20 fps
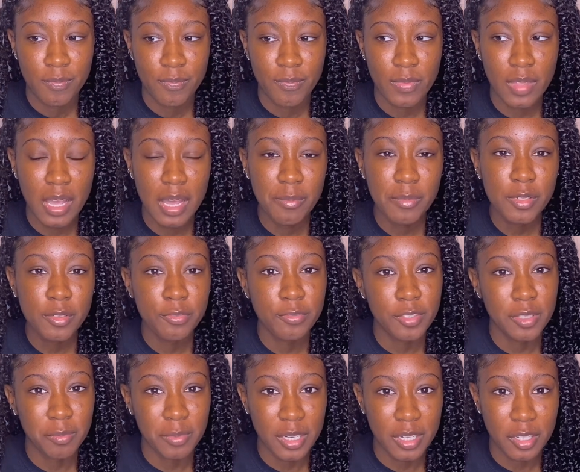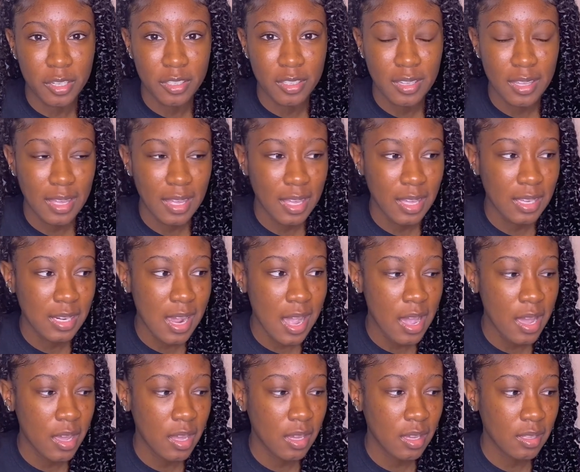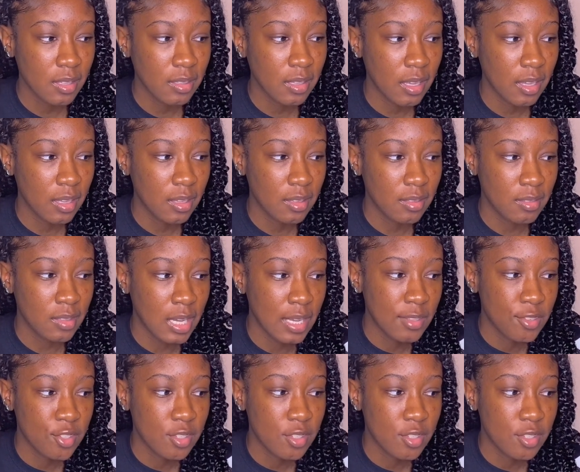I'm a female, and that